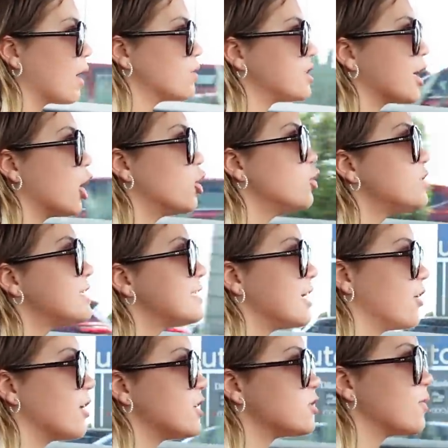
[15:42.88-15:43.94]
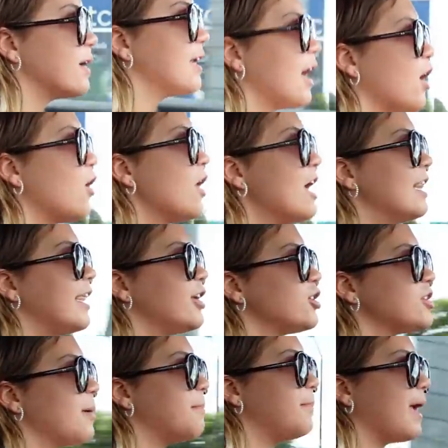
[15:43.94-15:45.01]
I was like, are you serious right now? They
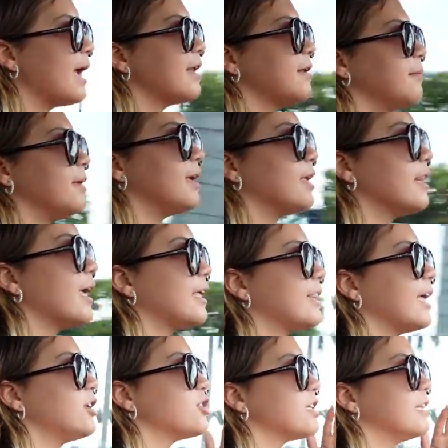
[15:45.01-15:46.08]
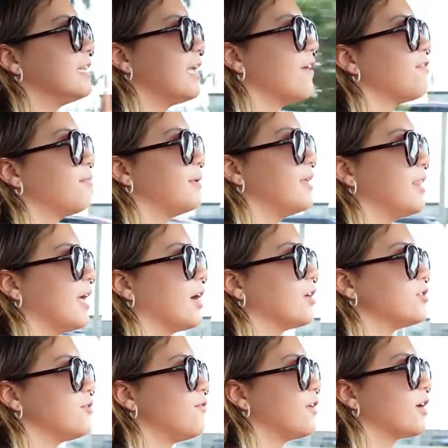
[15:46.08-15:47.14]
just abandoned me. Like, they just left me
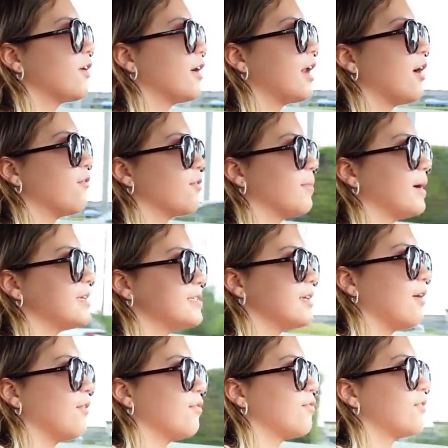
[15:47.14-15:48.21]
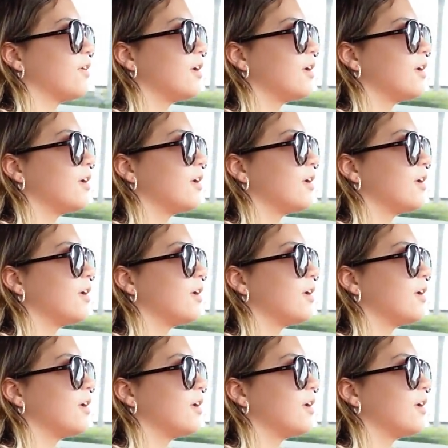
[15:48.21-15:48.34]
there to figure it out for myself.